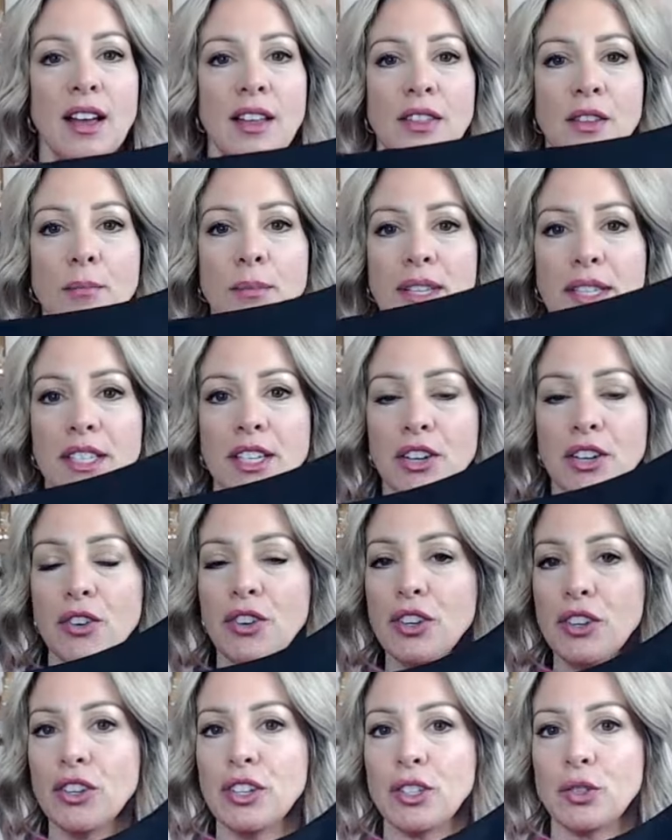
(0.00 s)
The
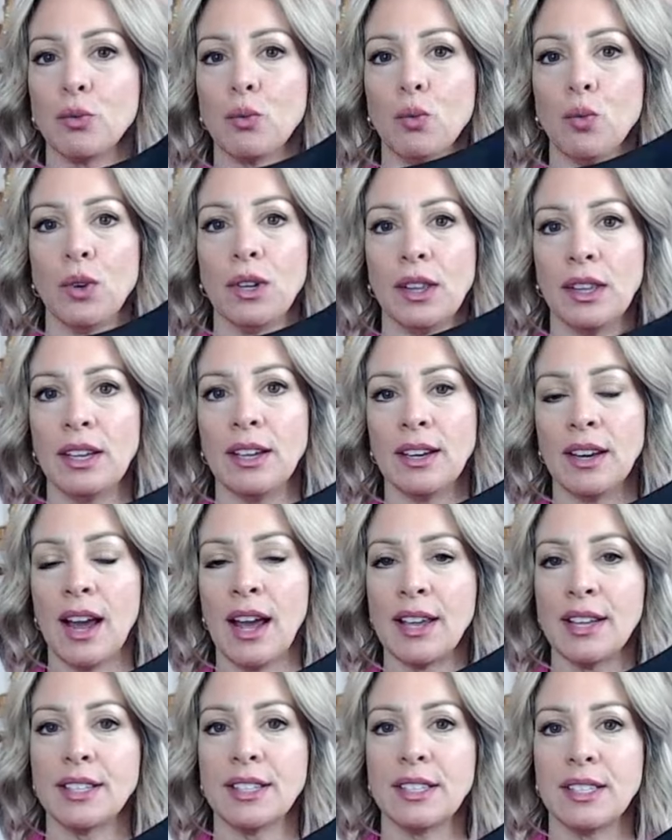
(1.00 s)
material is really
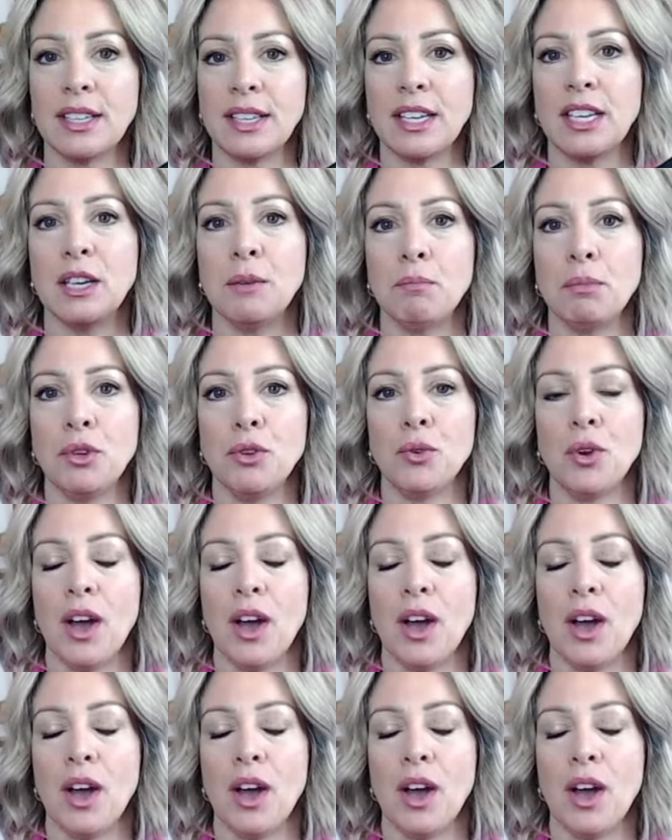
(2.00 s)
nice to keep you